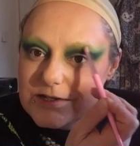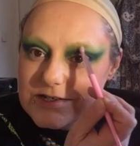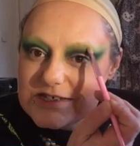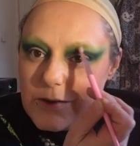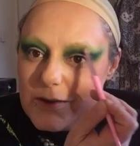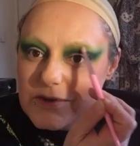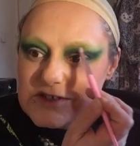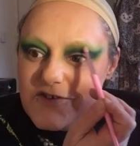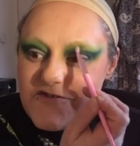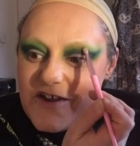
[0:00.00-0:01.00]
So it
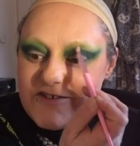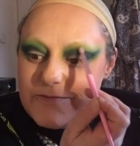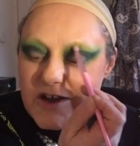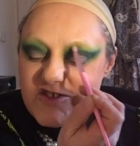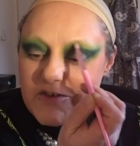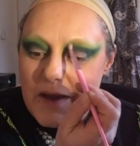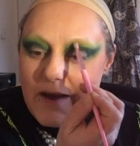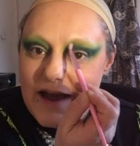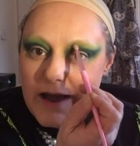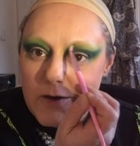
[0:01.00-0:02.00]
was all very much
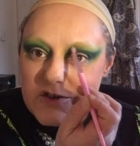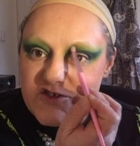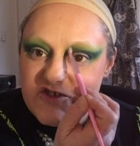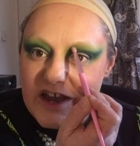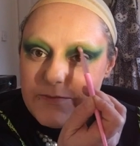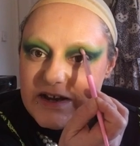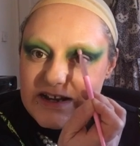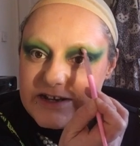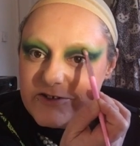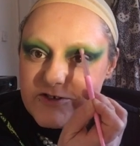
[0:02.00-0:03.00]
about how Jamie
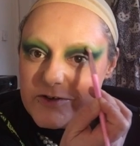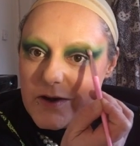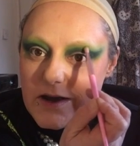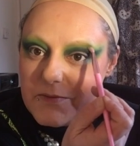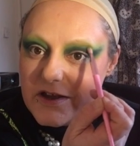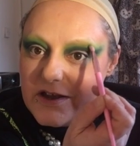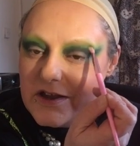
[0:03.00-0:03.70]
Lynn grew up